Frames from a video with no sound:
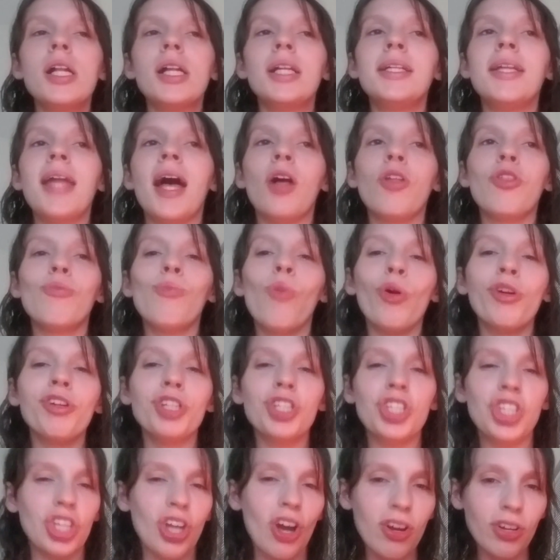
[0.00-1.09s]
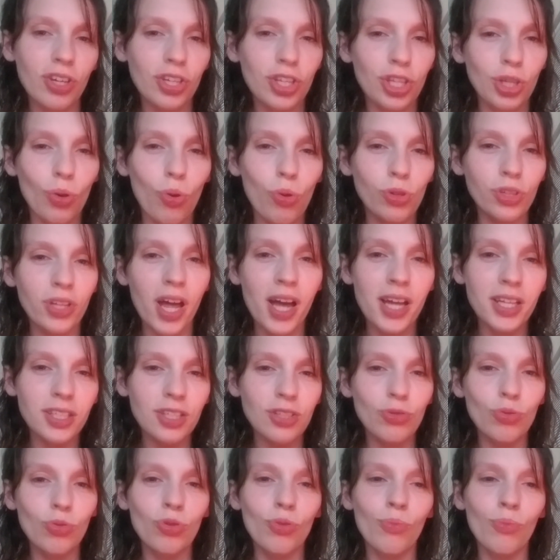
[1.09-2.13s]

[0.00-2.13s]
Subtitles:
Now, the more junk you hold on to,